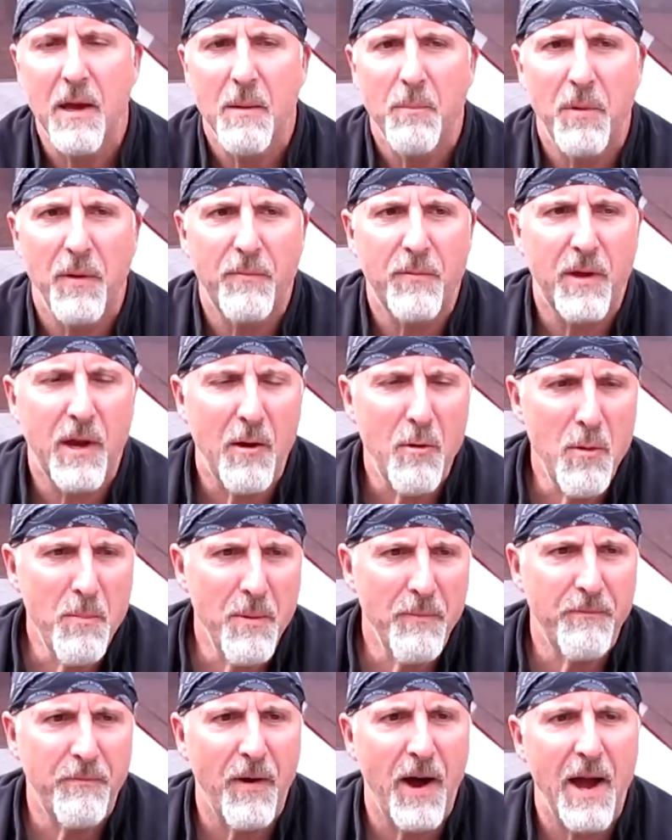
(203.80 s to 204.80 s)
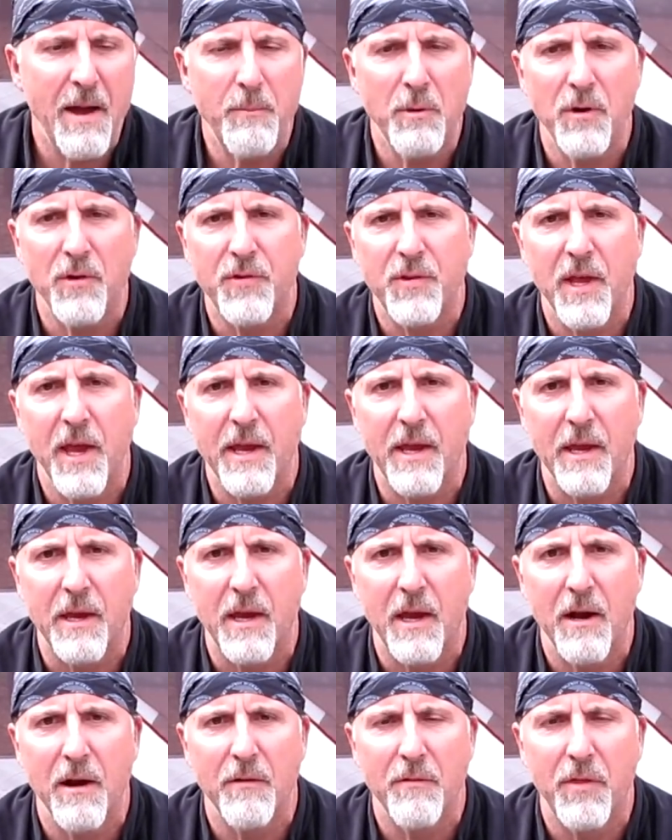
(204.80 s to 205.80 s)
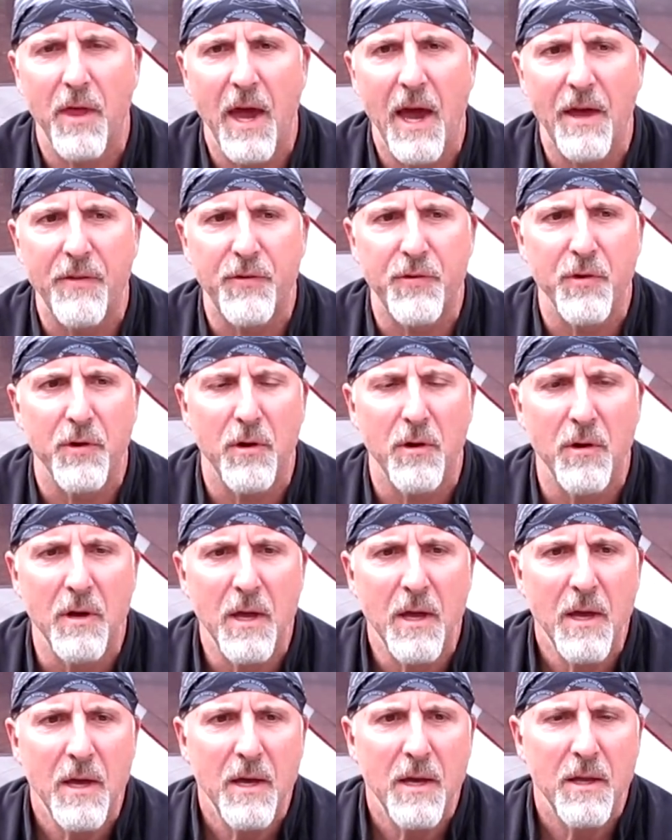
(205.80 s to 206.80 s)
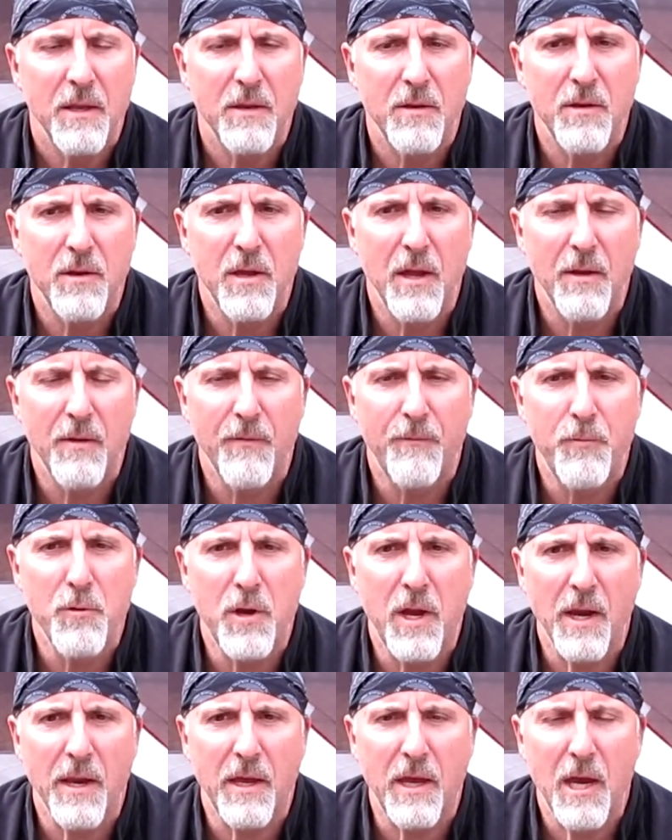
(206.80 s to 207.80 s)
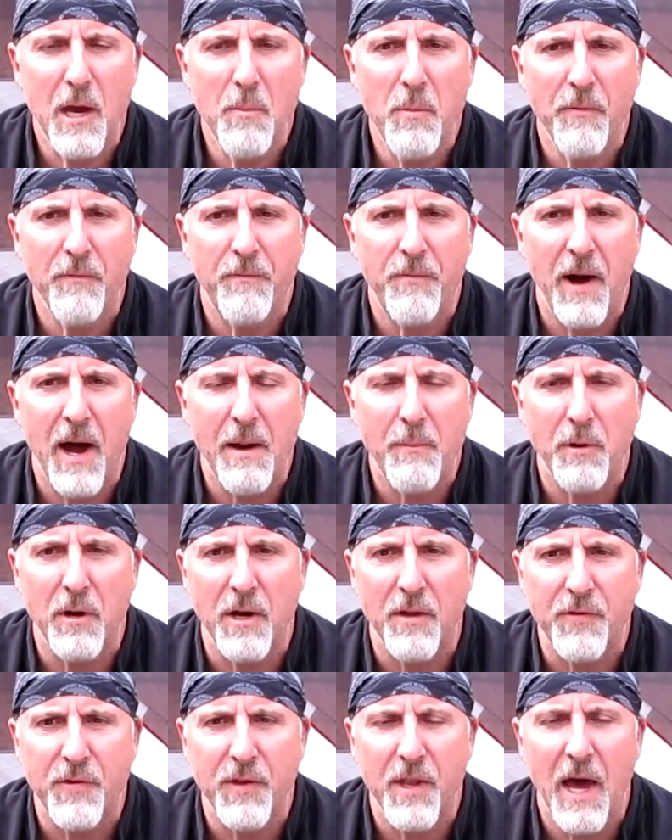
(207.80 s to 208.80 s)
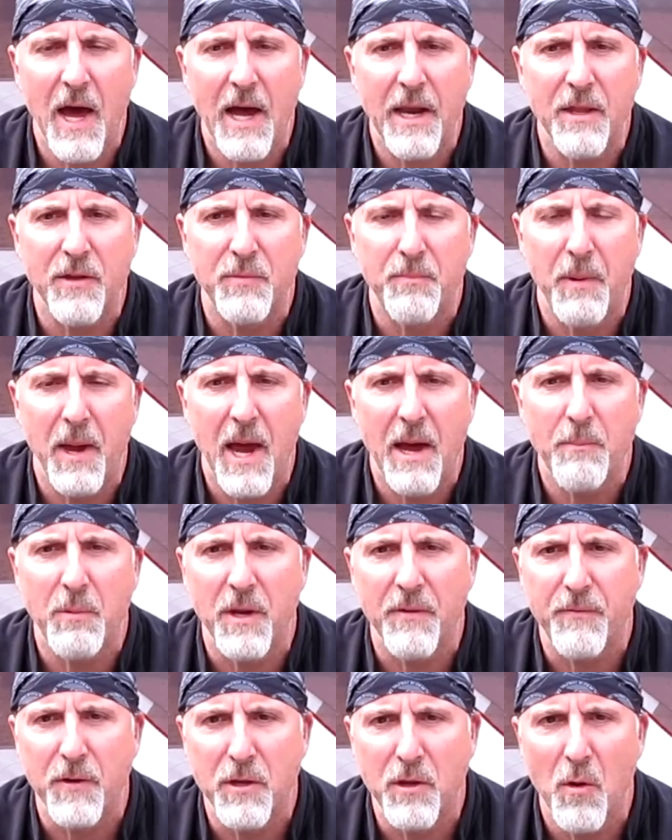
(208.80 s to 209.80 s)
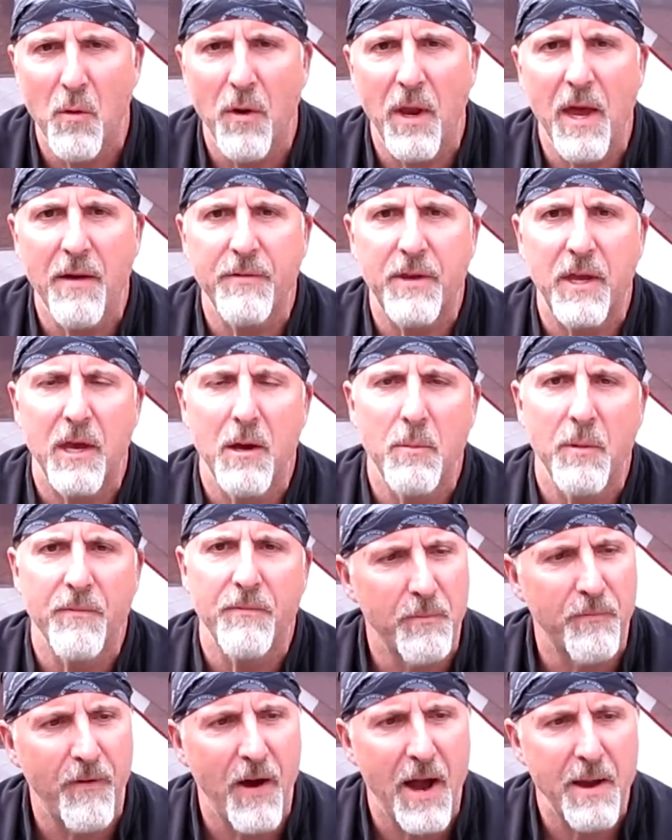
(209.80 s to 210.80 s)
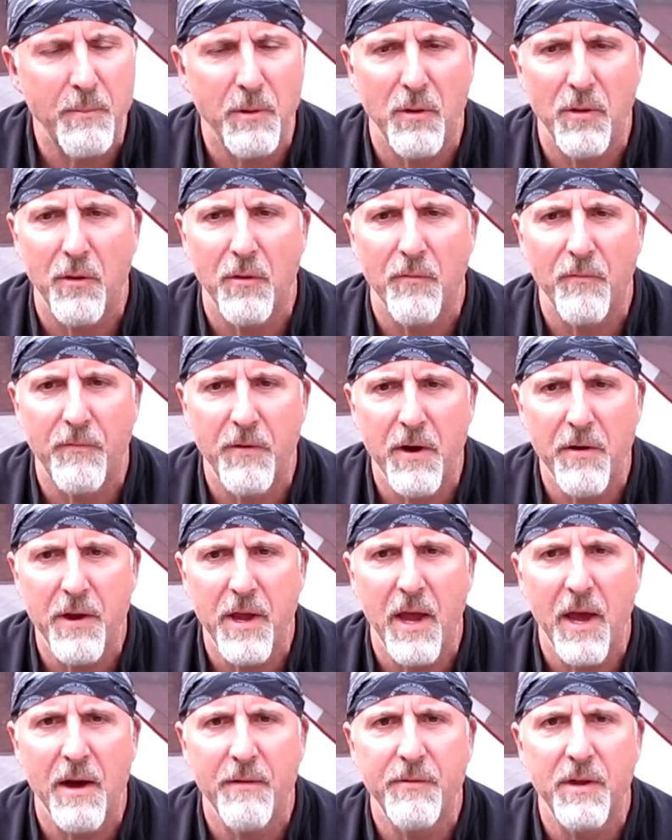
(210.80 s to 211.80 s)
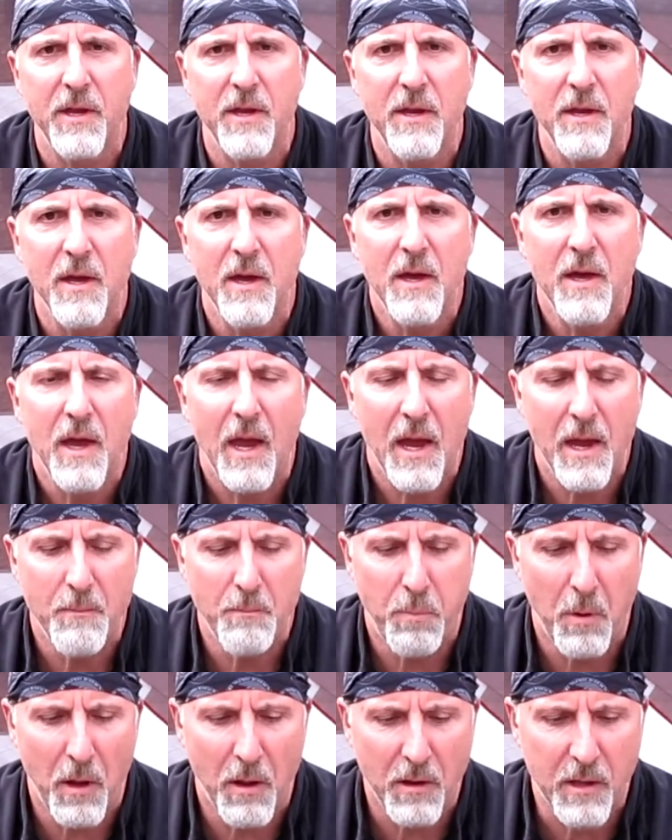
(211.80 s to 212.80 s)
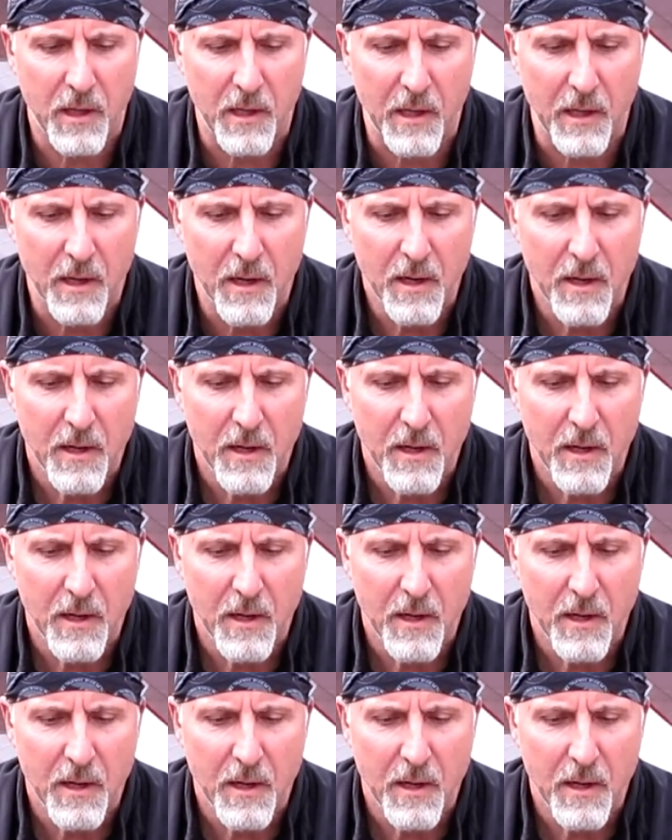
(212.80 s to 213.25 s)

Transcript: But Cuban fiber is taking care of that, so if you get a Cuban fiber, it's not as bad, but if you don't have Cuban fiber, they're very heavy and bulky.